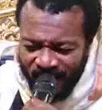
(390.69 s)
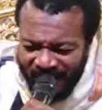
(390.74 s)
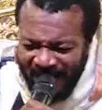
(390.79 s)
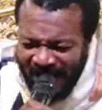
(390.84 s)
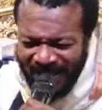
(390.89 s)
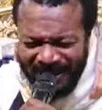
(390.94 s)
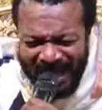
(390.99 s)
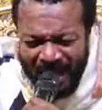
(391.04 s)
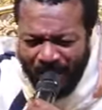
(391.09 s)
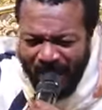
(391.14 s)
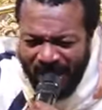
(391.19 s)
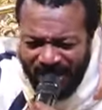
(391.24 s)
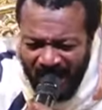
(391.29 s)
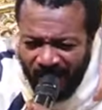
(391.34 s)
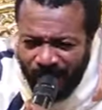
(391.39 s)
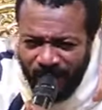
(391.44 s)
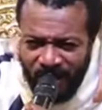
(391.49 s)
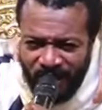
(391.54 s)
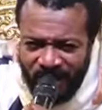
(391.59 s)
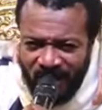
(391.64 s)
that Tamar
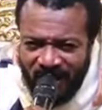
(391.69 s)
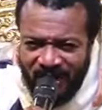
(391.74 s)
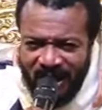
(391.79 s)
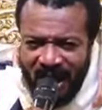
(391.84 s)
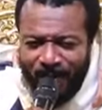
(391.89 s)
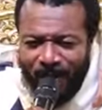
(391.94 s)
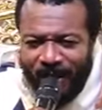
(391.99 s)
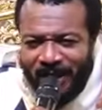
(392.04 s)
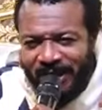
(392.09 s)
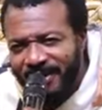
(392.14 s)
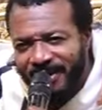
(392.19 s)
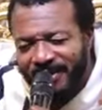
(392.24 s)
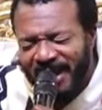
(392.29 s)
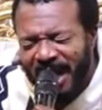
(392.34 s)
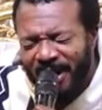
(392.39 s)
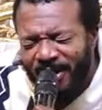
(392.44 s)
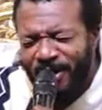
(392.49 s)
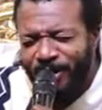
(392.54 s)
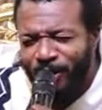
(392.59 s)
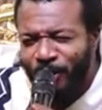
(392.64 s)
have eaten their body?
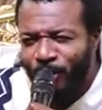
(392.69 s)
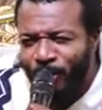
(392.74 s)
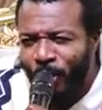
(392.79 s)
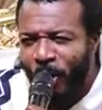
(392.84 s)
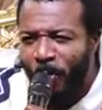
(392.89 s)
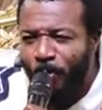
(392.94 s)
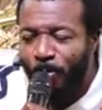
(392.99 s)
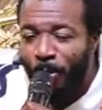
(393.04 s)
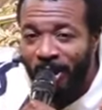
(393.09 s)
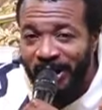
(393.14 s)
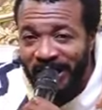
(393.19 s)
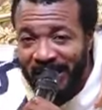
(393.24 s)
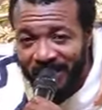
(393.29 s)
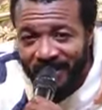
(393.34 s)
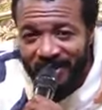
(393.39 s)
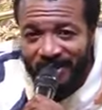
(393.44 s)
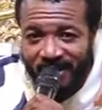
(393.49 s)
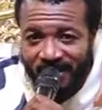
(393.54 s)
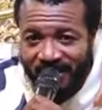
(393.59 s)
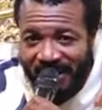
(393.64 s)
There is nobody
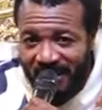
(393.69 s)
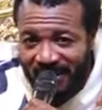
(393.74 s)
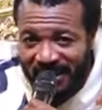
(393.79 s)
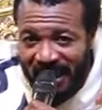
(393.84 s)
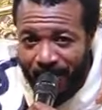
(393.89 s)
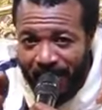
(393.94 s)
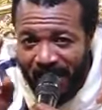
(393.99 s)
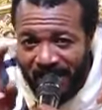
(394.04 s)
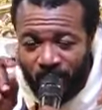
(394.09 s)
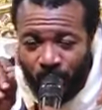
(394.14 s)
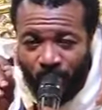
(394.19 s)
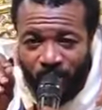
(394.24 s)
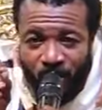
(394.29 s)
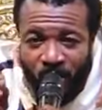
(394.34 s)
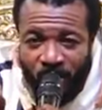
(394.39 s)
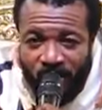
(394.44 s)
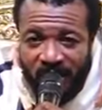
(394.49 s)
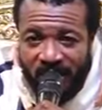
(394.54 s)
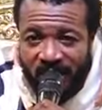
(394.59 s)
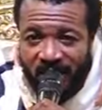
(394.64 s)
that Tamar
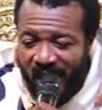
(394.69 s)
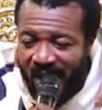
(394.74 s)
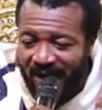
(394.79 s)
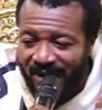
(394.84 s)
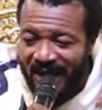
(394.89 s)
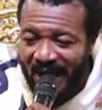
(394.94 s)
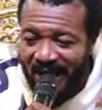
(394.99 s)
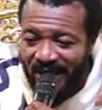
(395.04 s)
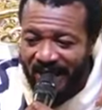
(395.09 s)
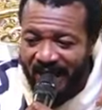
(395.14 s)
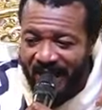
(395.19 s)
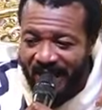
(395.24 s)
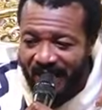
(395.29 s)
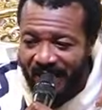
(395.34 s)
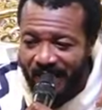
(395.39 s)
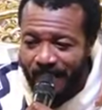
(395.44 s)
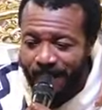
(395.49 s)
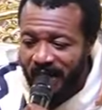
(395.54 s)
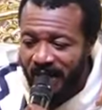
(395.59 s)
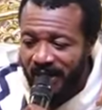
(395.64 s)
will not eat. And that
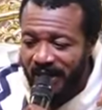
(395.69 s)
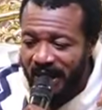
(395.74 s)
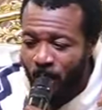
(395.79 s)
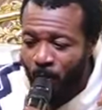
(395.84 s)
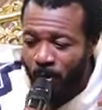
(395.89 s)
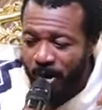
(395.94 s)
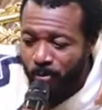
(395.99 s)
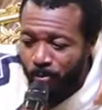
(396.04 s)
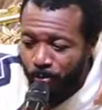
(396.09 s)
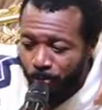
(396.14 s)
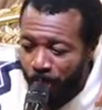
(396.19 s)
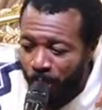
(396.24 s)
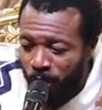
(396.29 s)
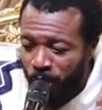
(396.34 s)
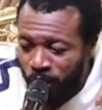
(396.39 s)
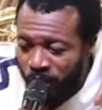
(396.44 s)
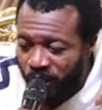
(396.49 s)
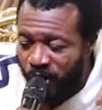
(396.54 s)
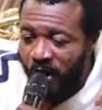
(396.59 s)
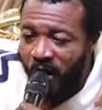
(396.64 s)
day, they will
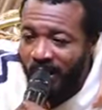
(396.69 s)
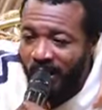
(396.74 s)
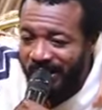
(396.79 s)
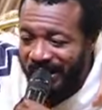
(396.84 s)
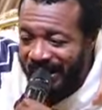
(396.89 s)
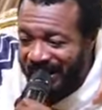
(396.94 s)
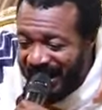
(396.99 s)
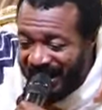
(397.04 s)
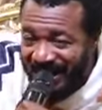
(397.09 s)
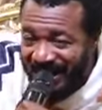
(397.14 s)
put you on in the